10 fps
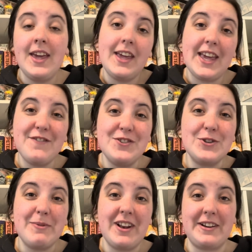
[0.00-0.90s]
If you saw
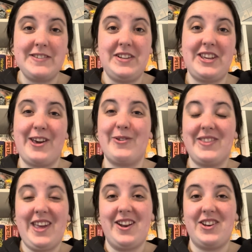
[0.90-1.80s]
my last video,
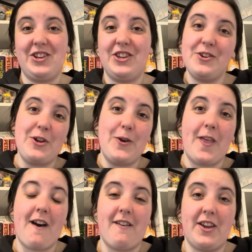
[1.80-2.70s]
then you know
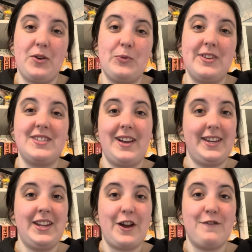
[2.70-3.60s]
that I was lucky
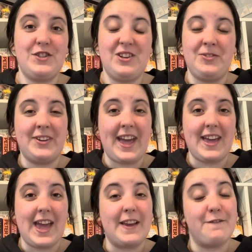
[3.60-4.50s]
enough to get
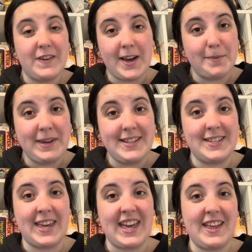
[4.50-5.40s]
a VIP
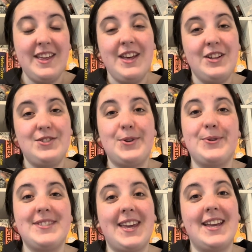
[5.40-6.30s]
ticket to
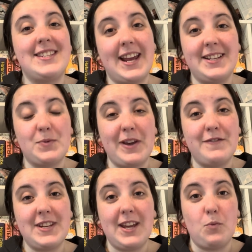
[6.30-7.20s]
see Taylor Swift
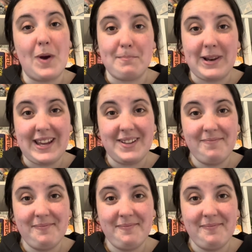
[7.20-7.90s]
in Wembley.